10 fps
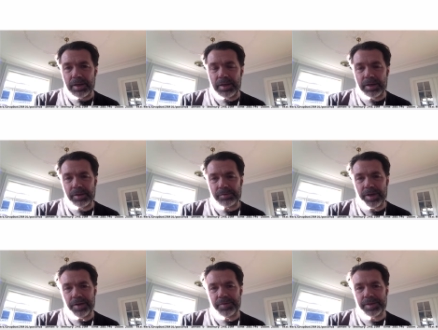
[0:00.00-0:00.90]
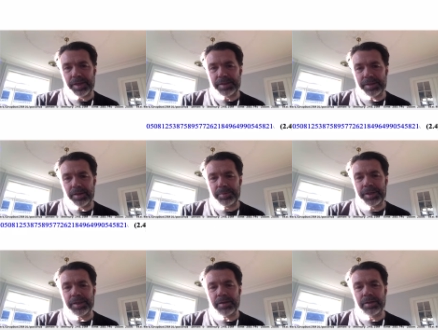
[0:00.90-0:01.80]
uh, graph as I did up
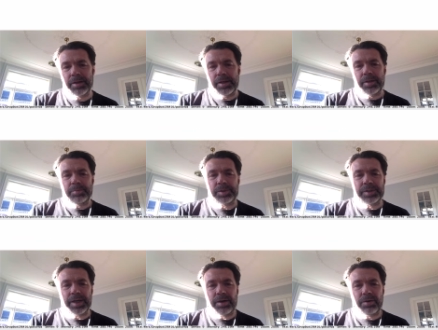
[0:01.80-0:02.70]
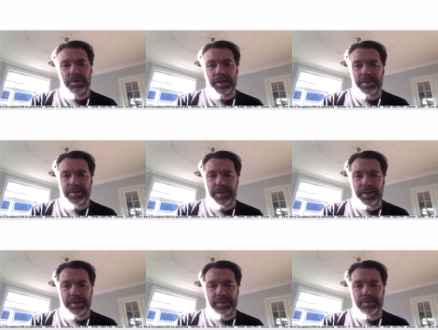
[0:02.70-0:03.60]
here, but now it's
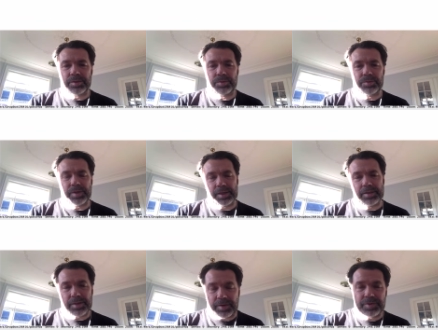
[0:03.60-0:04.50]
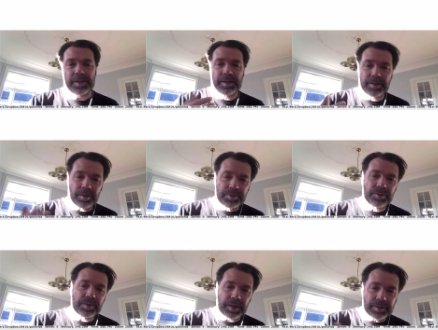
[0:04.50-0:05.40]
setting so that I've set it up
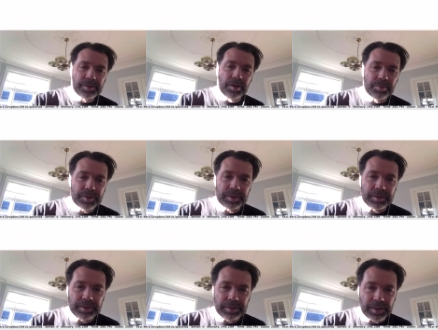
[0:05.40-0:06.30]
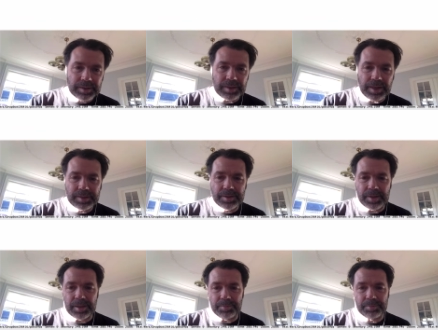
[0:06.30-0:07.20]
so that it comes in the exact
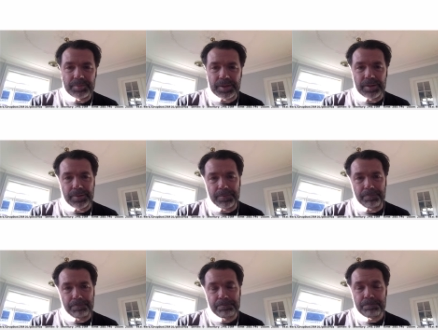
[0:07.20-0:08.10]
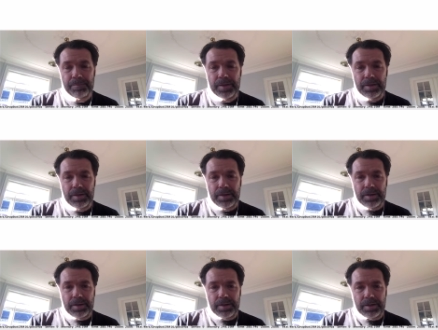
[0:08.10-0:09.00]
same. Um,
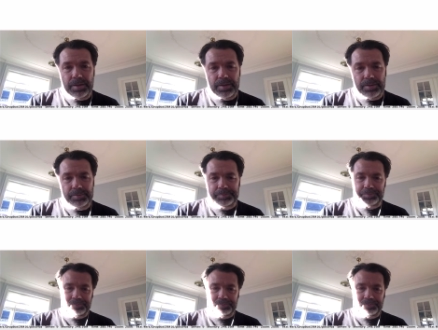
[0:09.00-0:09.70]
um,